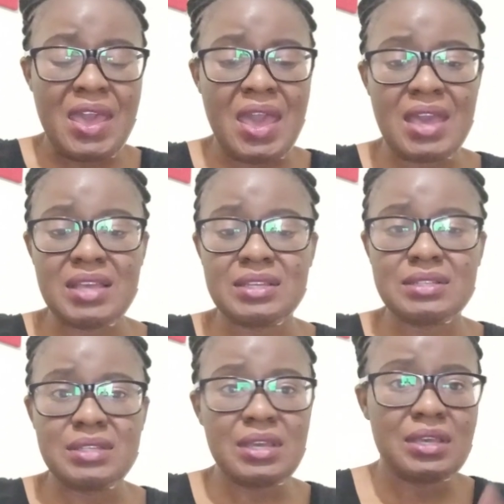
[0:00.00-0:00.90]

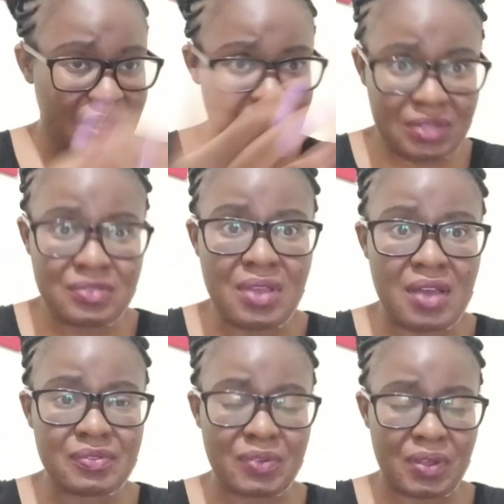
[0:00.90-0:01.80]
And in case you
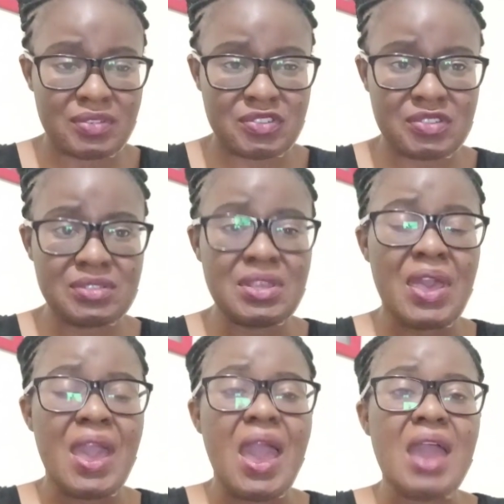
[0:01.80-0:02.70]
have questions
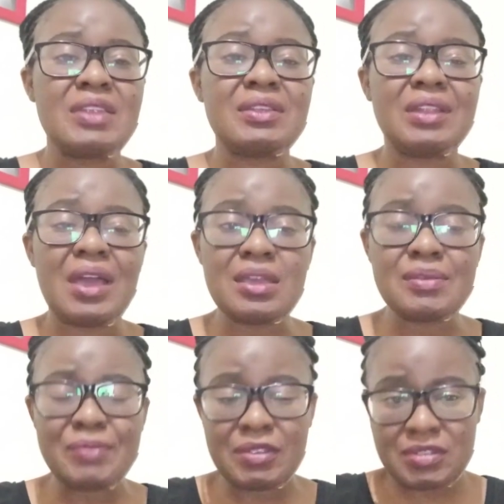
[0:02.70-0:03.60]
and you'd like
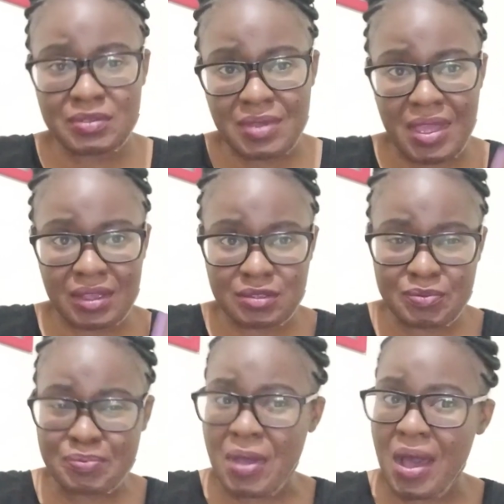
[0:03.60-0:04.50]
me to
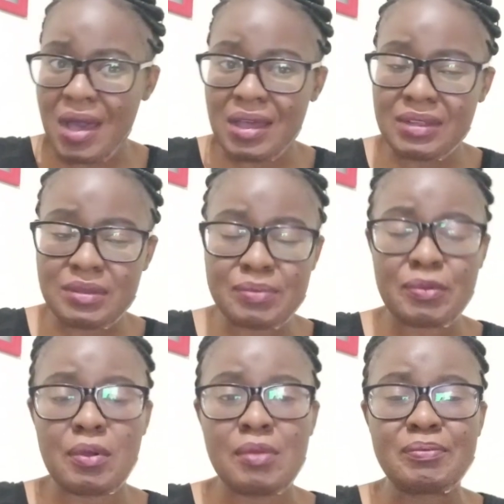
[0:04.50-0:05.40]
expand
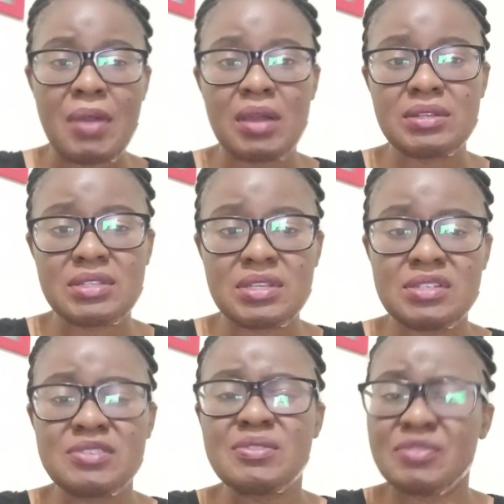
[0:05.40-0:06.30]
more about
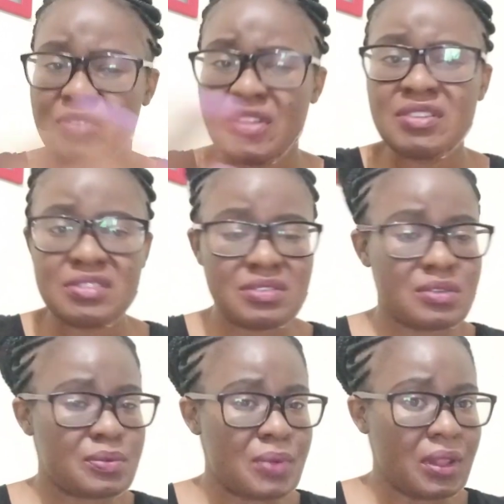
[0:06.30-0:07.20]
it, of course,
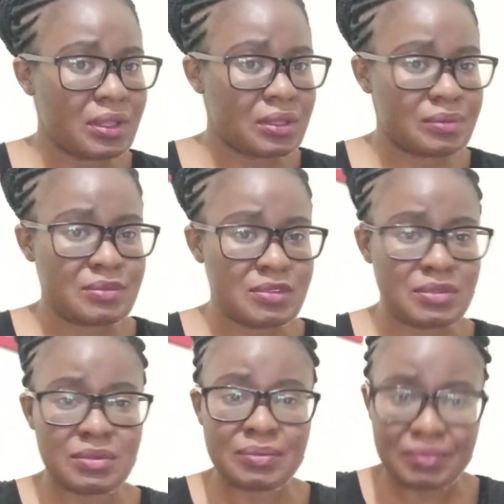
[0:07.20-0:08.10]
you're welcome
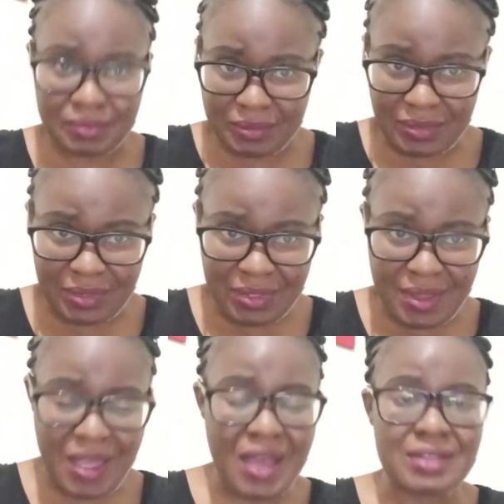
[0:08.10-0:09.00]
to
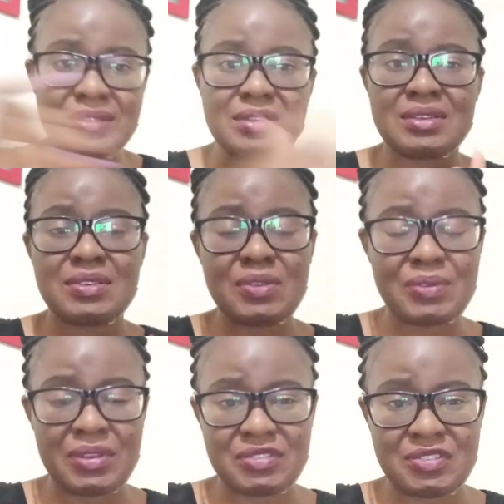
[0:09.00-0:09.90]
ask your
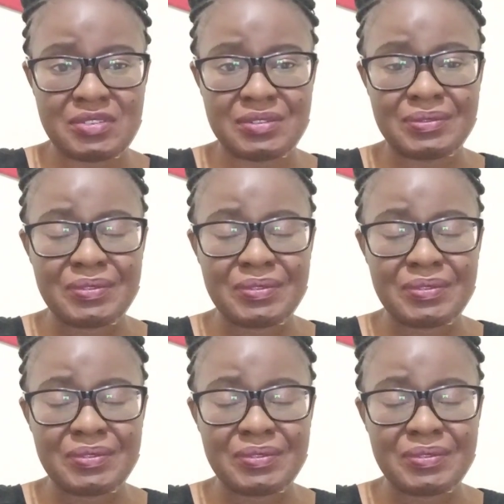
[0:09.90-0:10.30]
question.